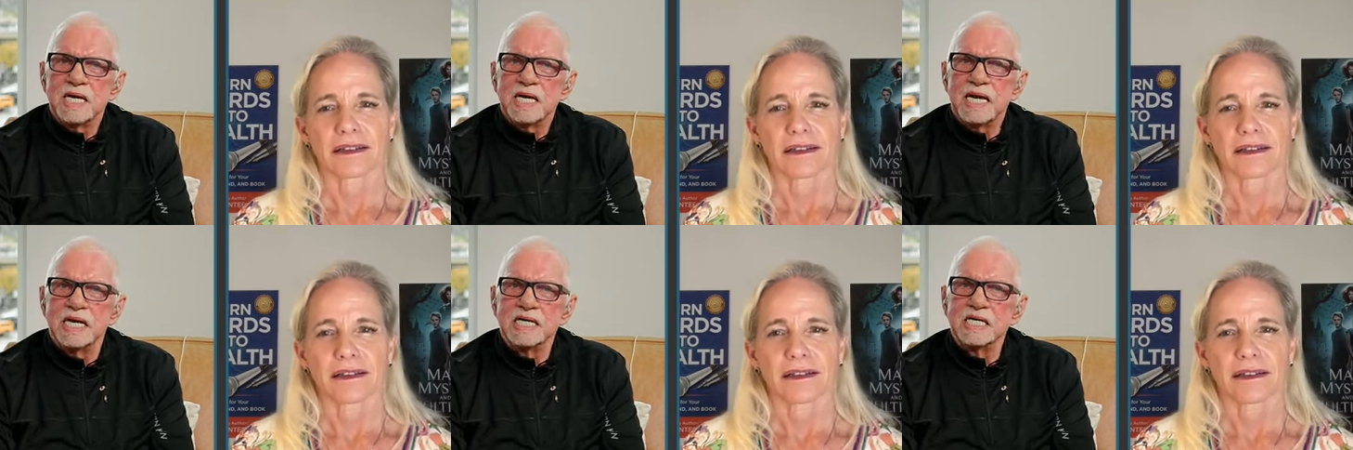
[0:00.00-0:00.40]

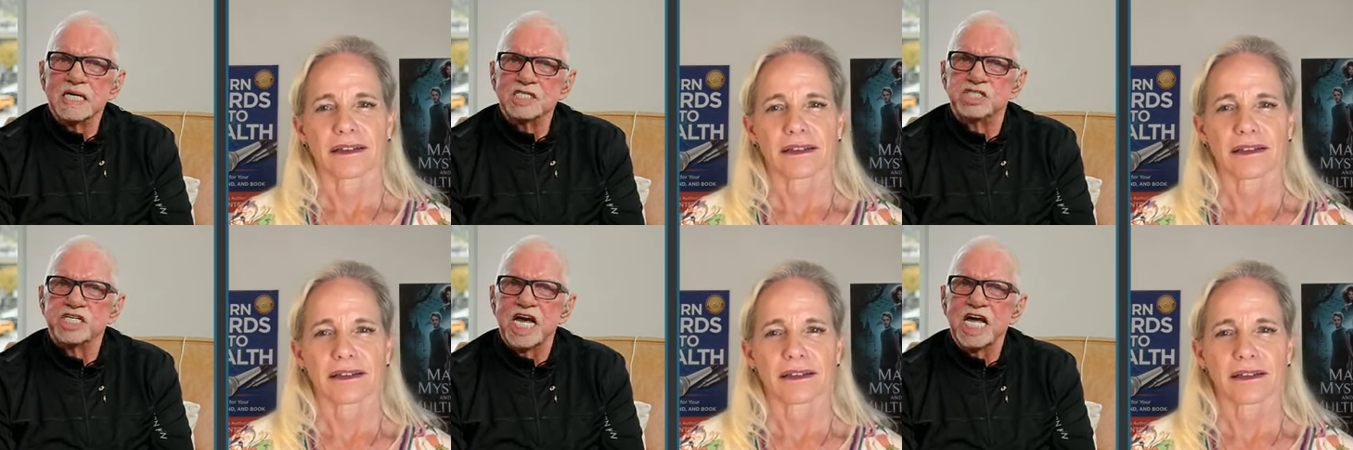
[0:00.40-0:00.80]
Speaker 1: in
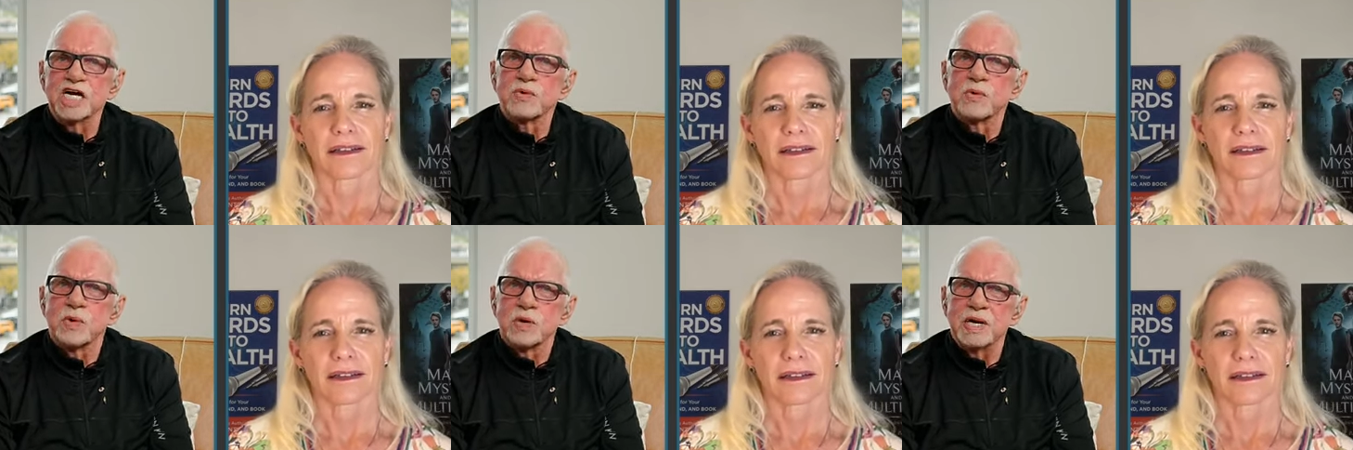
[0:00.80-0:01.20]

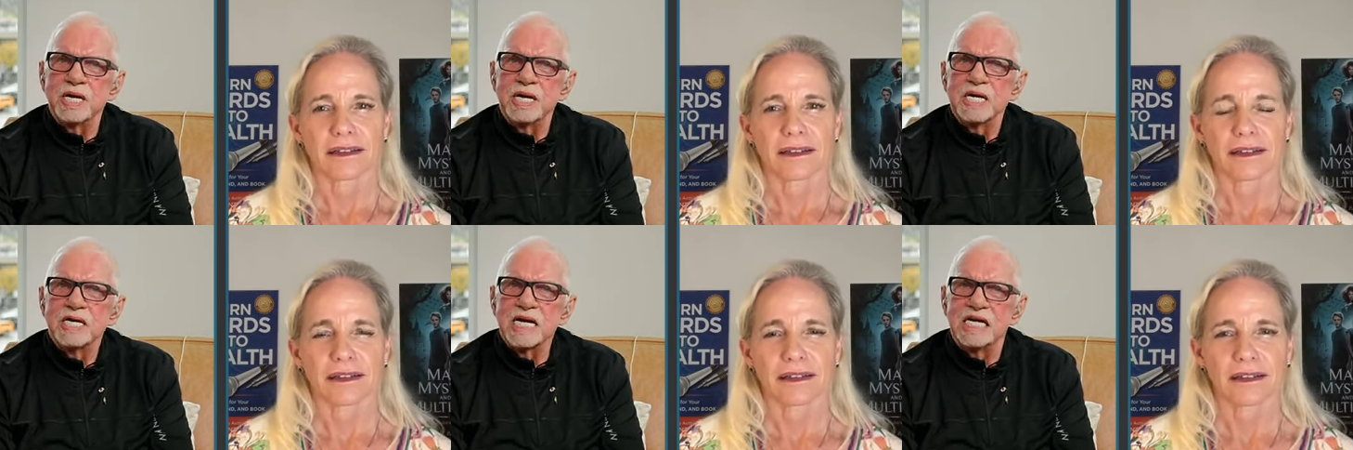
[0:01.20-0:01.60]
January
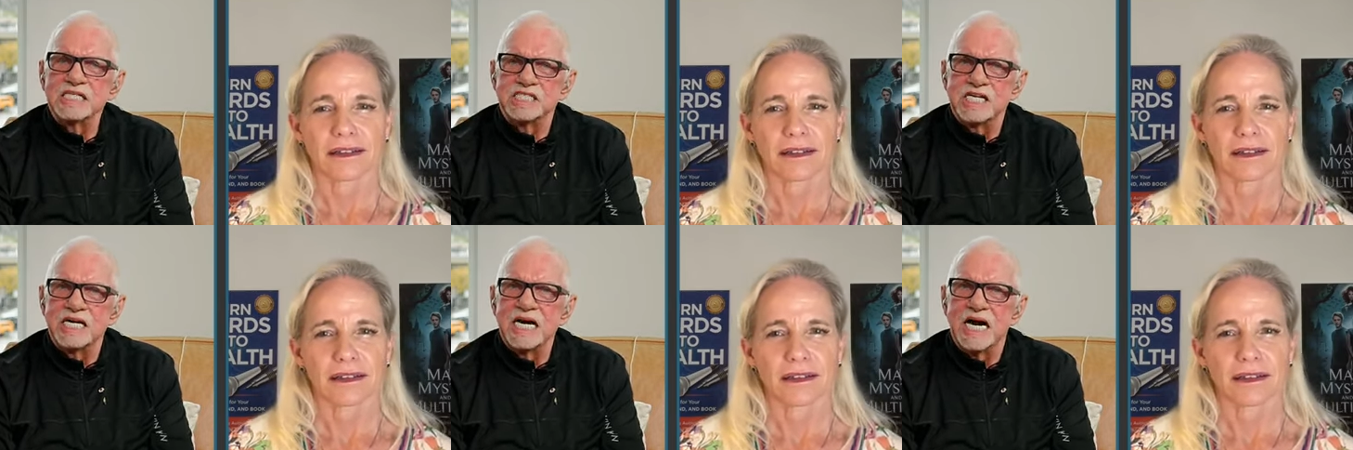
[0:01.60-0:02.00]

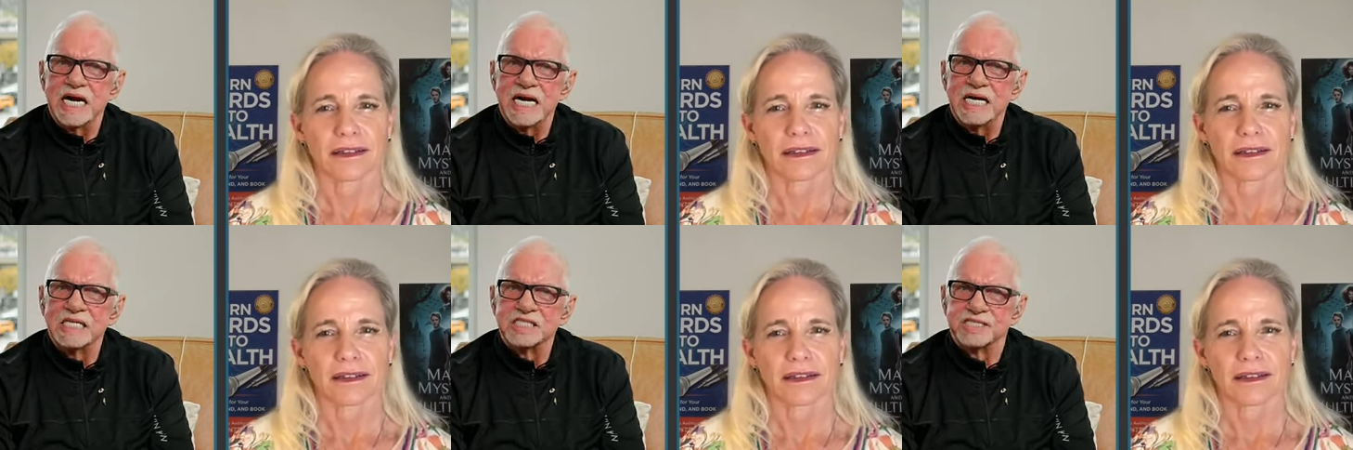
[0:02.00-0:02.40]

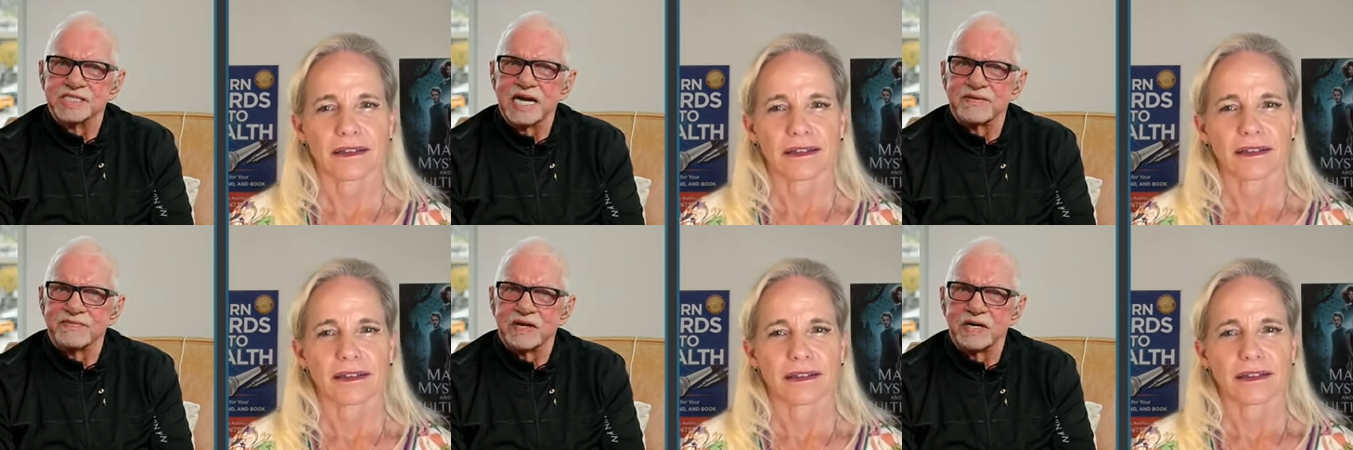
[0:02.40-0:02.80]

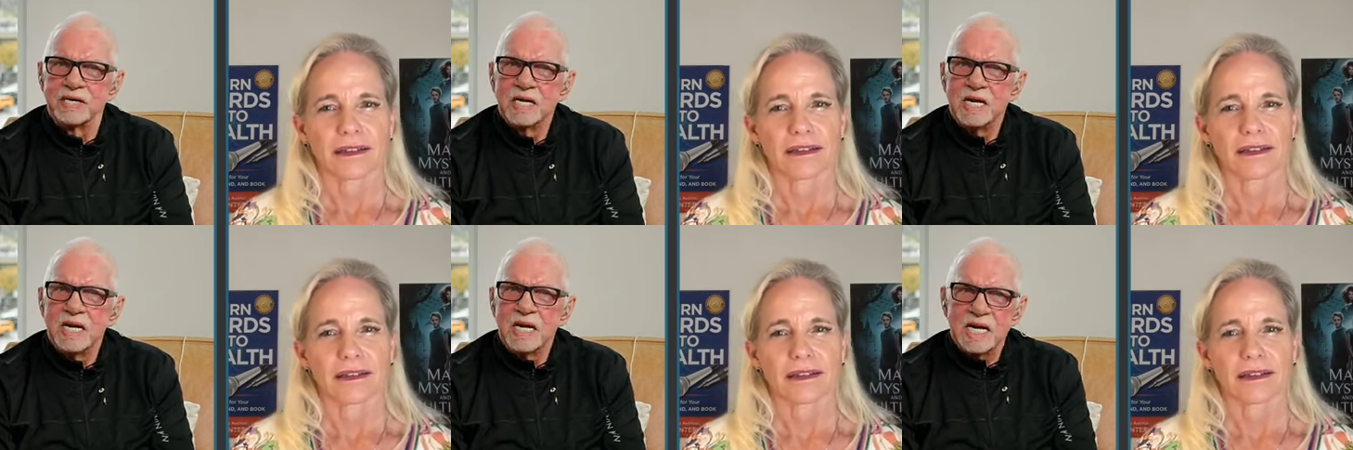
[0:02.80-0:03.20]
1997
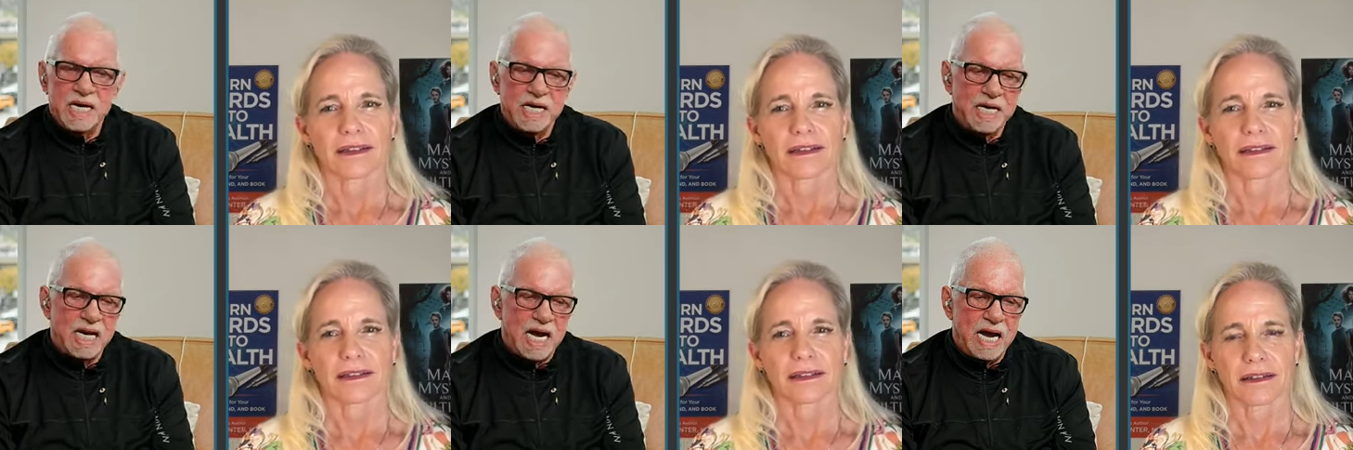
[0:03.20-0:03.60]

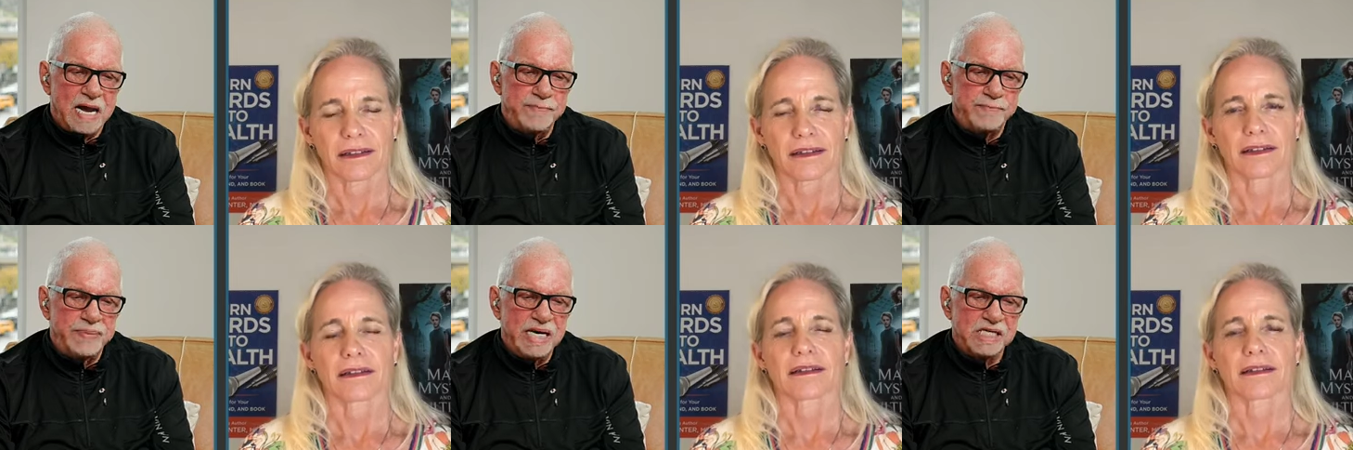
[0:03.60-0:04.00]
and I
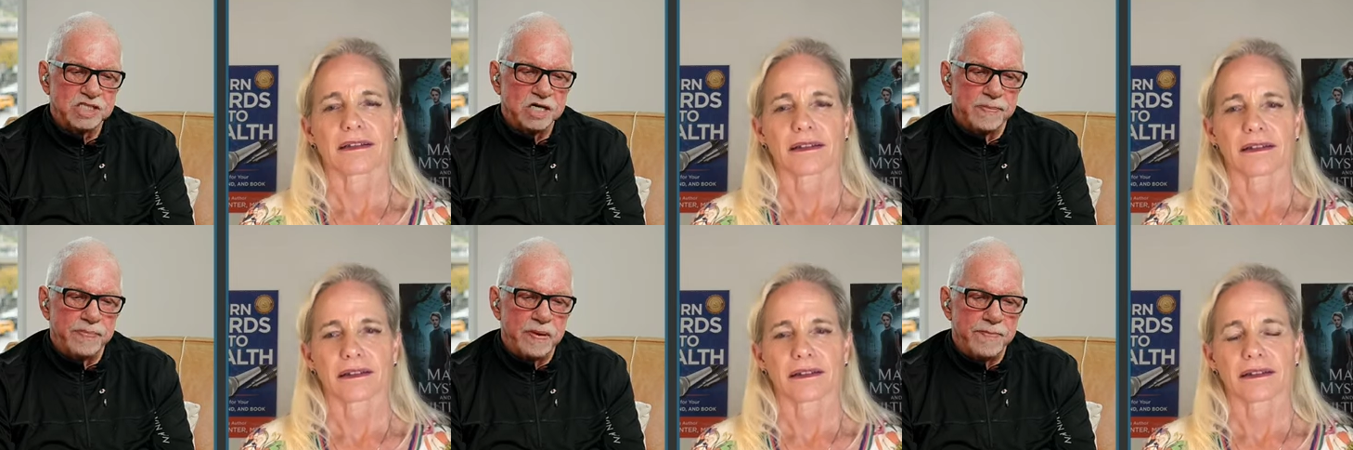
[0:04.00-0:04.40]
picked
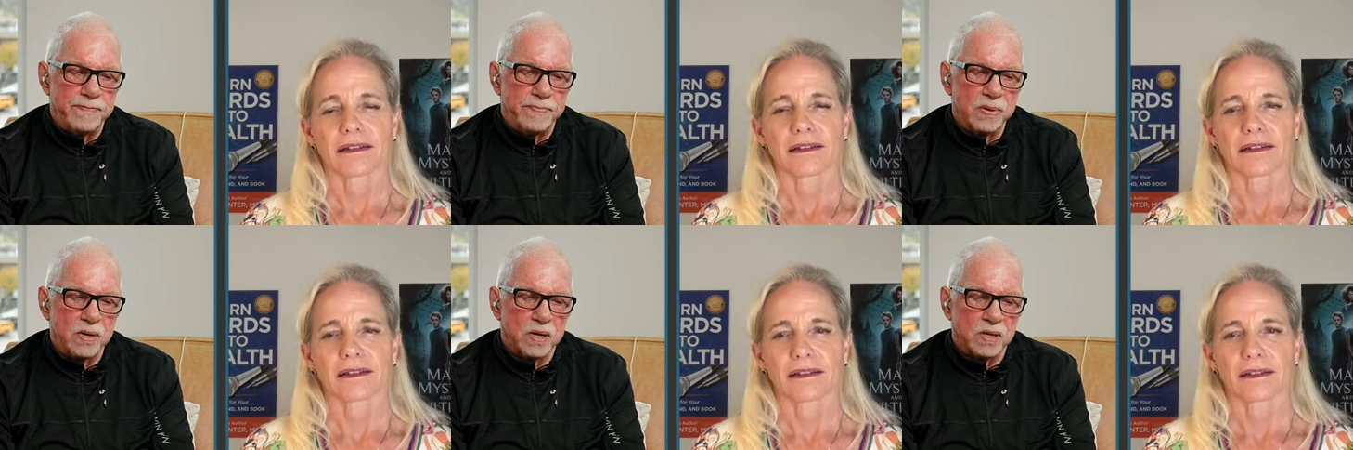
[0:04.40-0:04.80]
up a
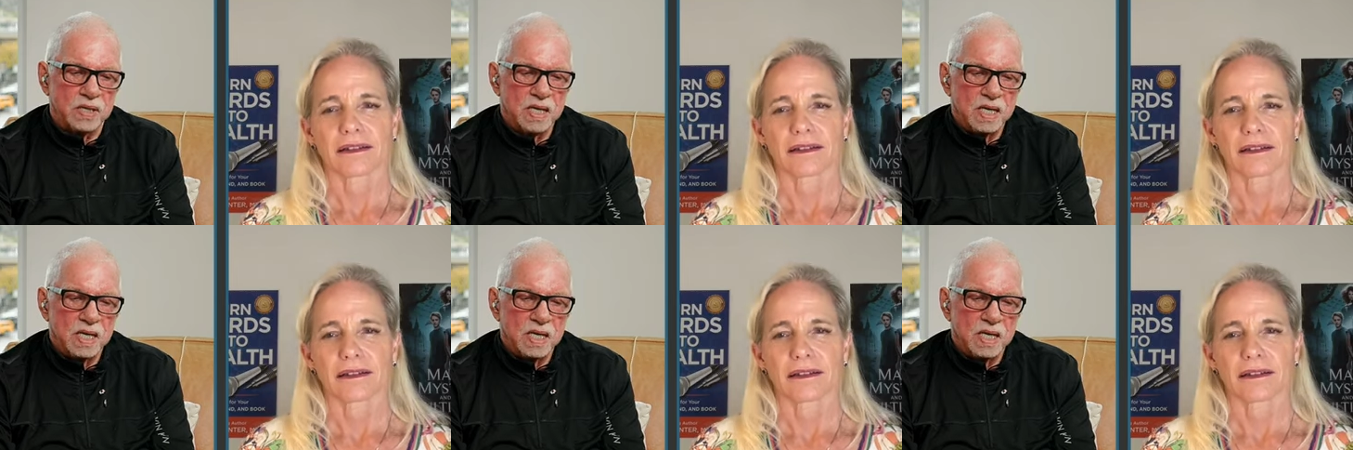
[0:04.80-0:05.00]
book.